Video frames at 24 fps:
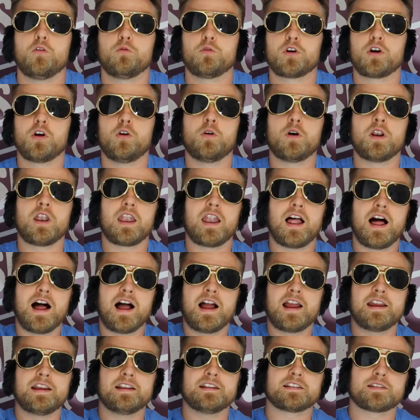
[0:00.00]
We're going
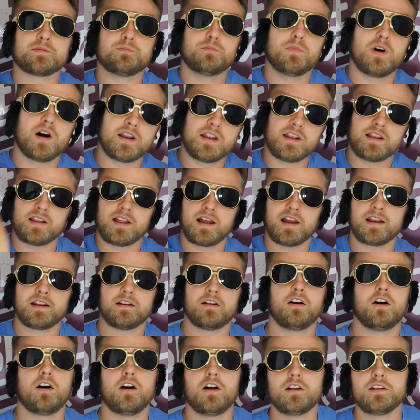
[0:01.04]
Lions, money line,
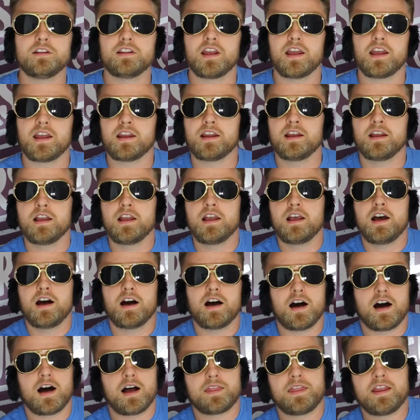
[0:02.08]
all day.
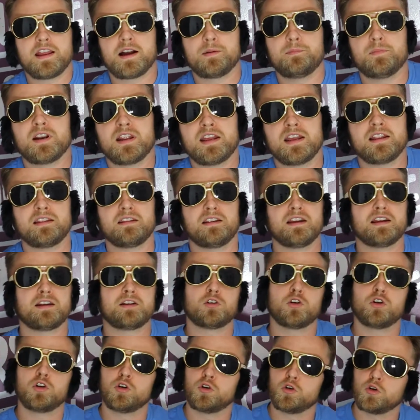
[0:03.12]
I think I'm going to hit
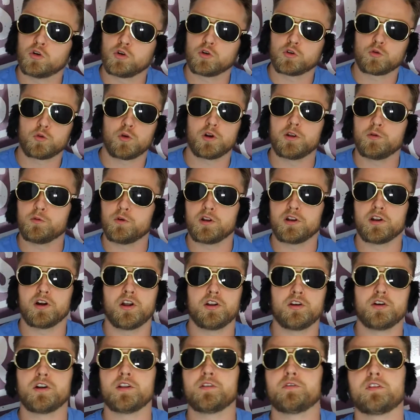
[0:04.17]
like
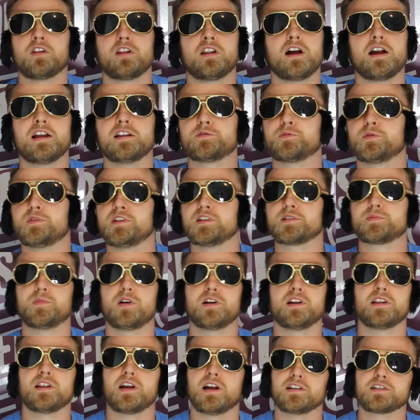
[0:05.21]
2100 if the Lions win this
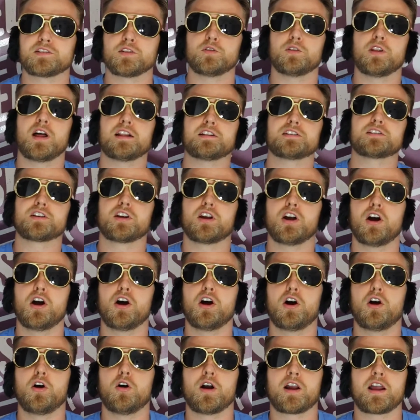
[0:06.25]
money line, so let's
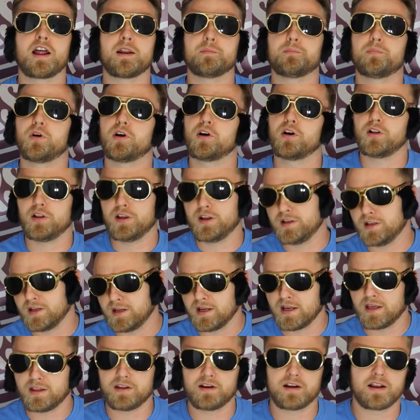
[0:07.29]
go. I got it parlayed
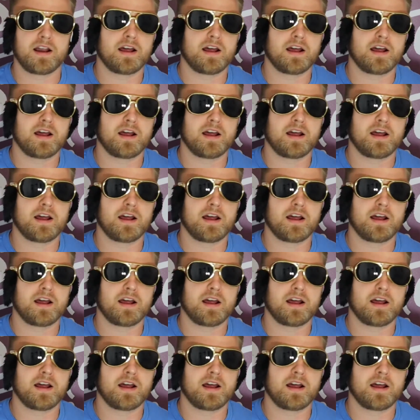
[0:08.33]
together.